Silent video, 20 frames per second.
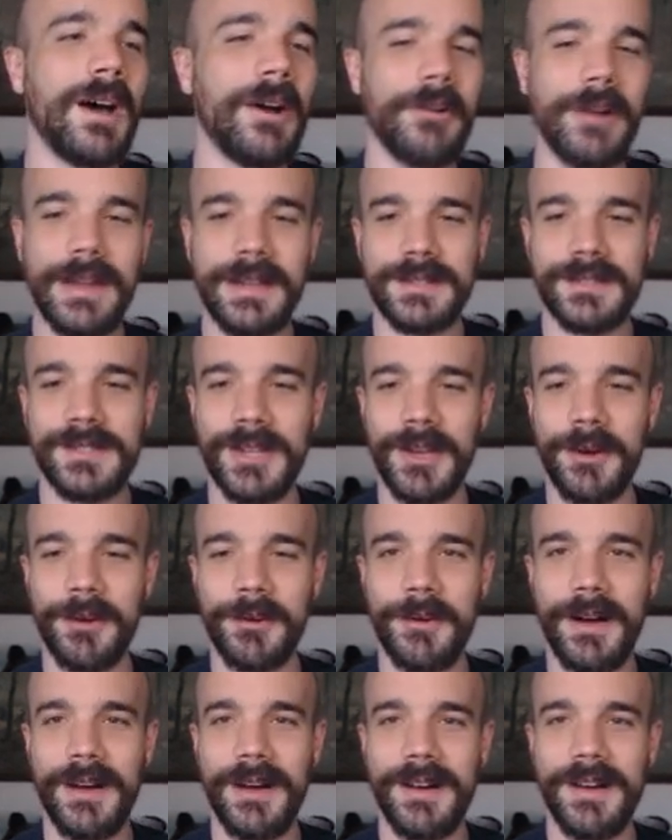All right,
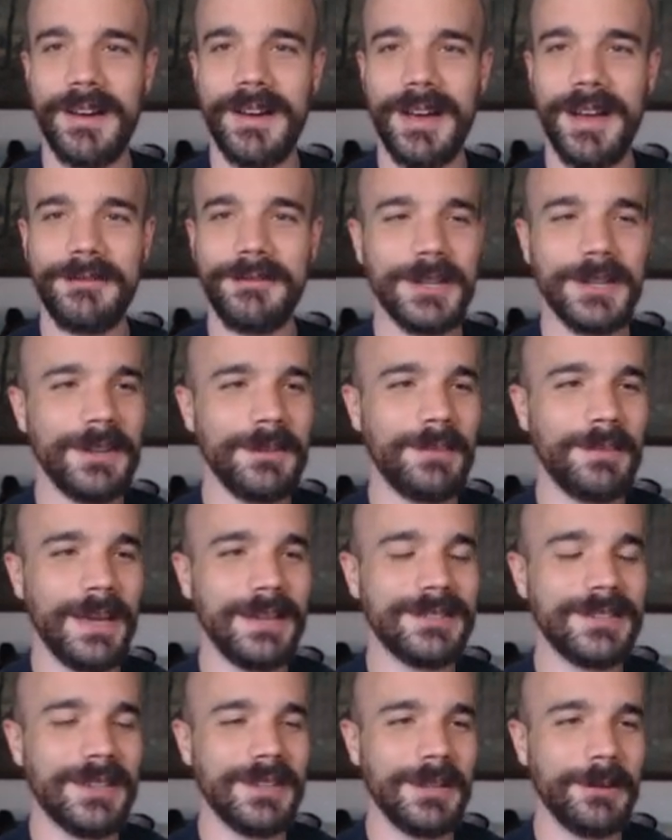so uh, I've done
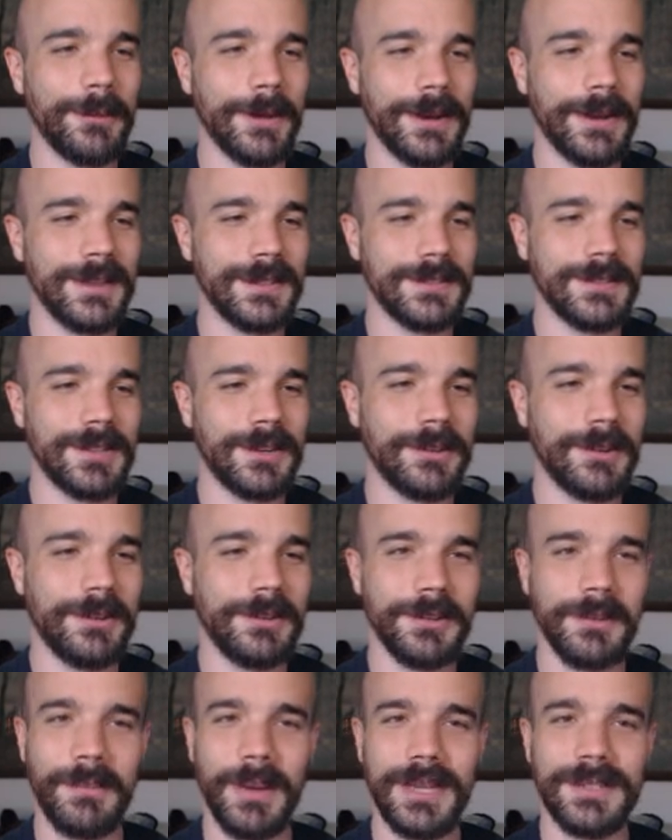basically what I consider
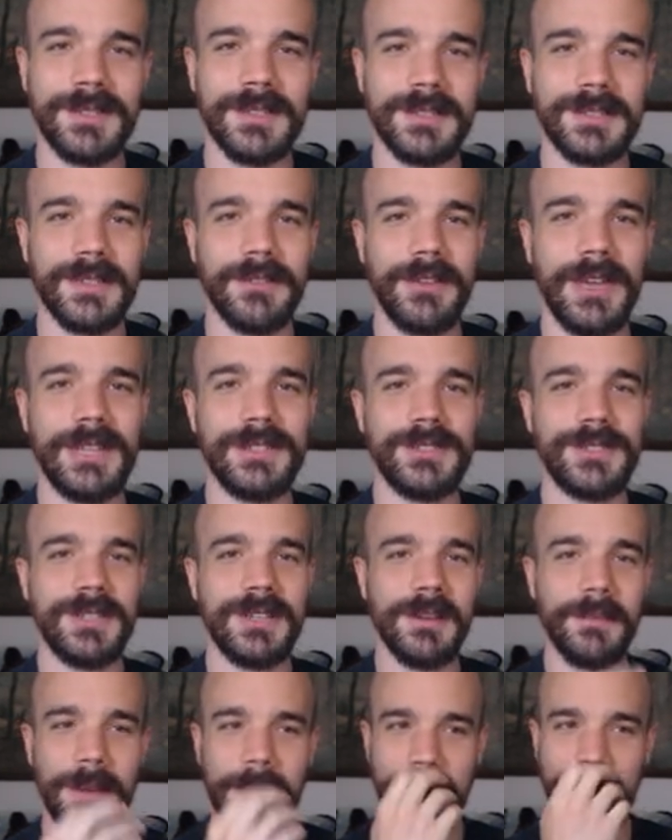all the basics of
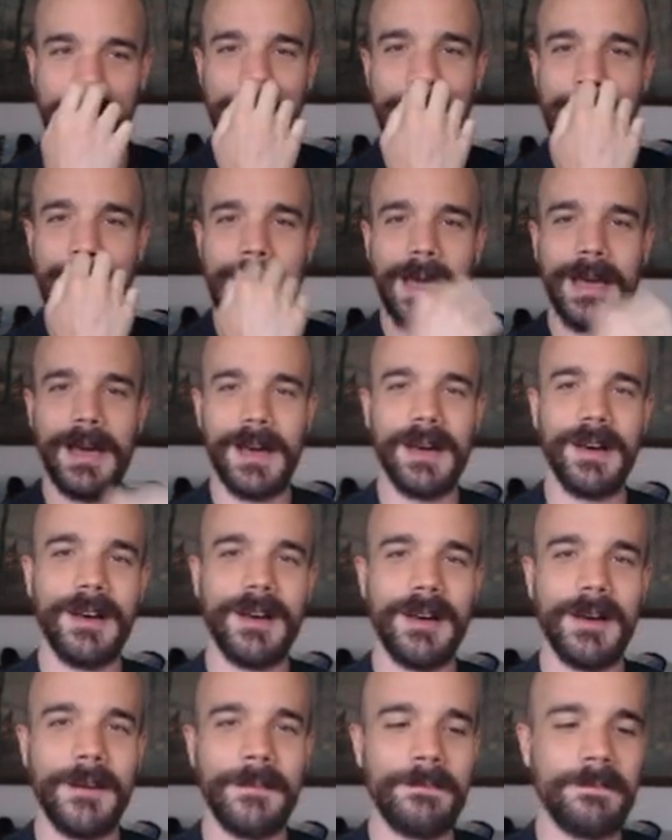HTML.
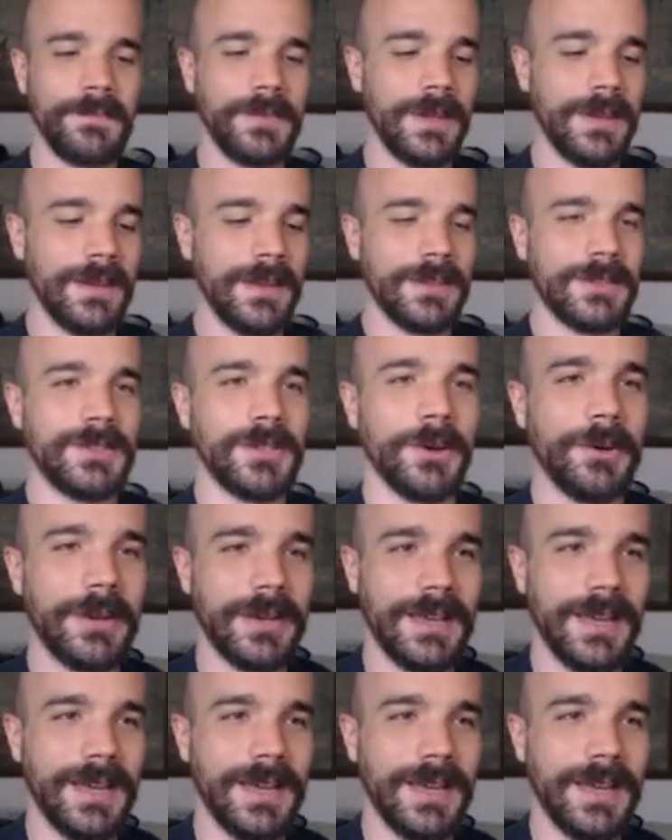Um, so